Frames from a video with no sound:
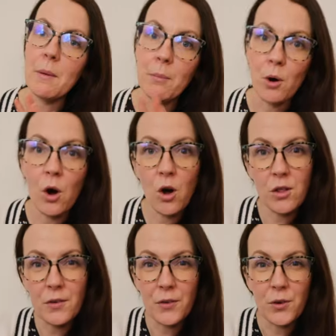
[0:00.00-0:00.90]
put all
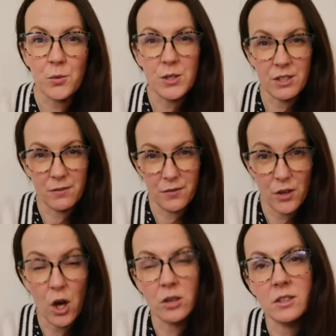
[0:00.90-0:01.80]
the food which I've
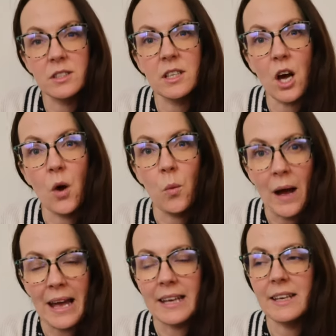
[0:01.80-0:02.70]
vlogged
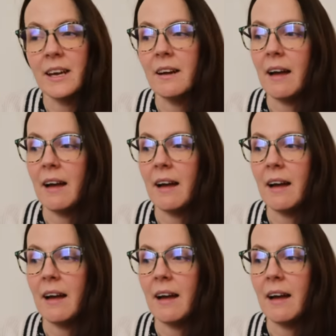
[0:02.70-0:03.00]
away,